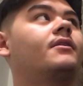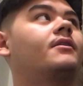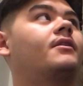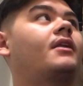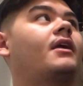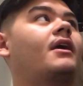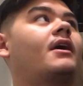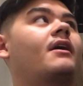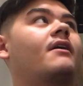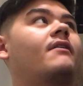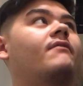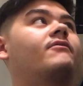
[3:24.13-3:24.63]

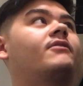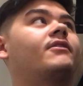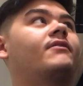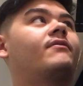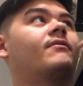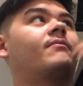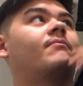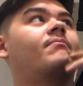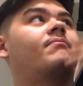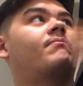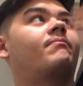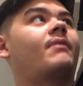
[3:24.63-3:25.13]
they have
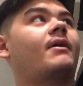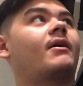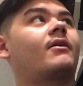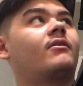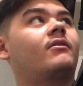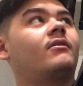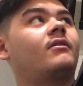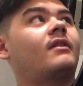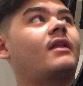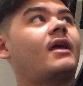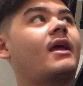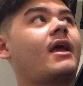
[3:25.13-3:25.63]
different
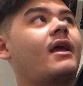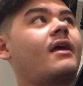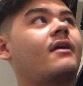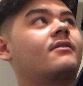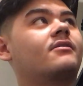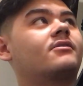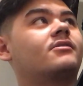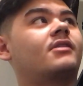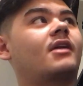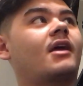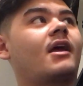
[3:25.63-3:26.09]
barrel lengths.